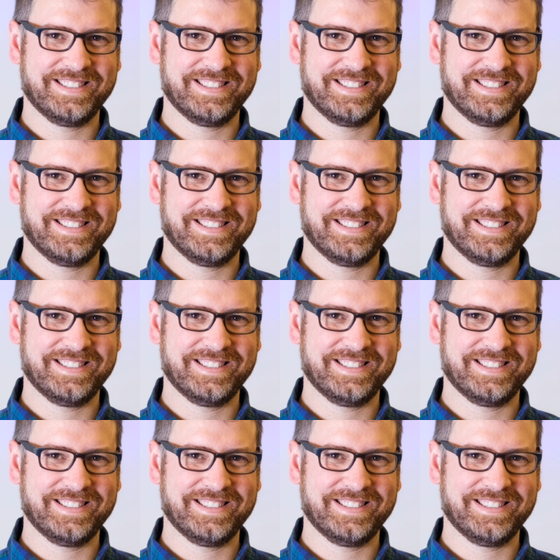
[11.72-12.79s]

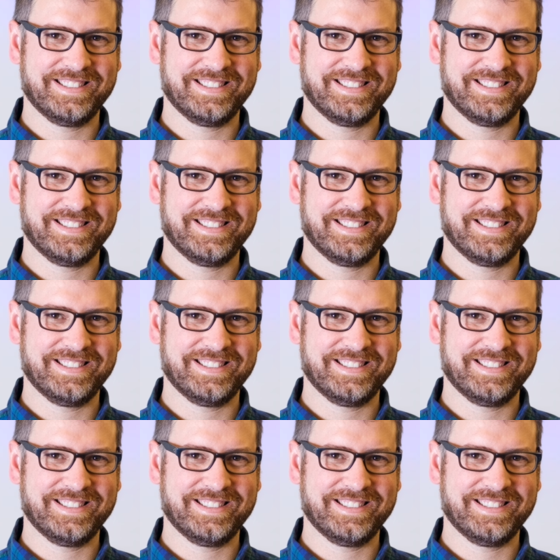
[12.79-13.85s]

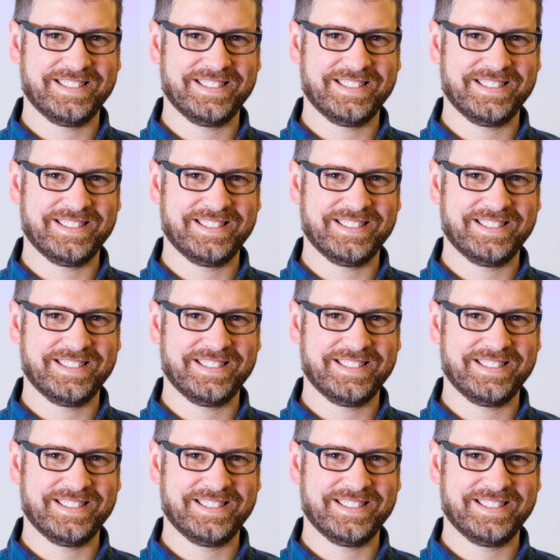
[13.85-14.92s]

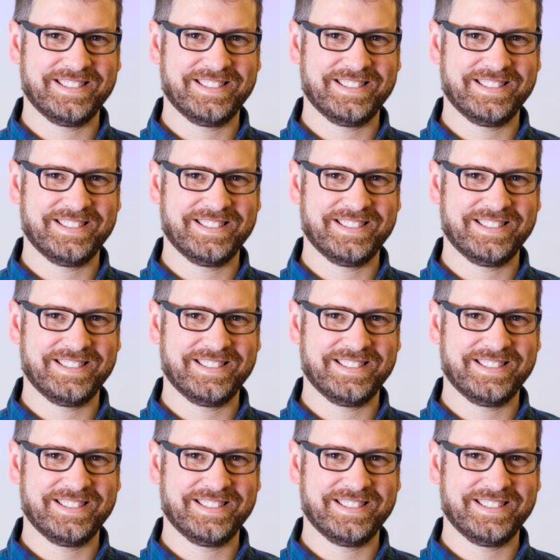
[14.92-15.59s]
(no lip movement)